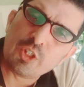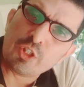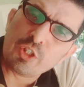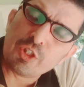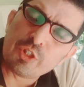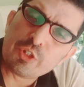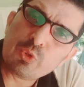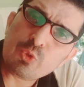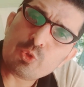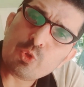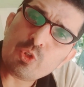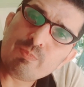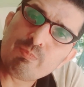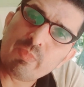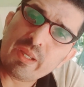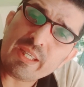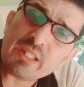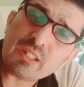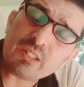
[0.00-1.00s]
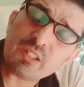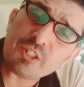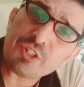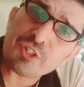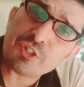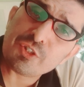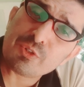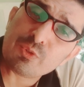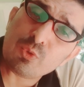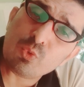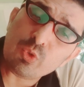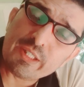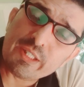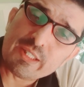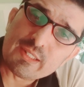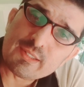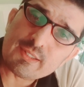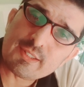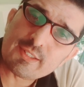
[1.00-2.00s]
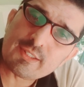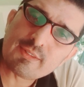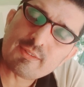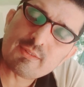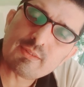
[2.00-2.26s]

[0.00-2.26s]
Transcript: you should make the students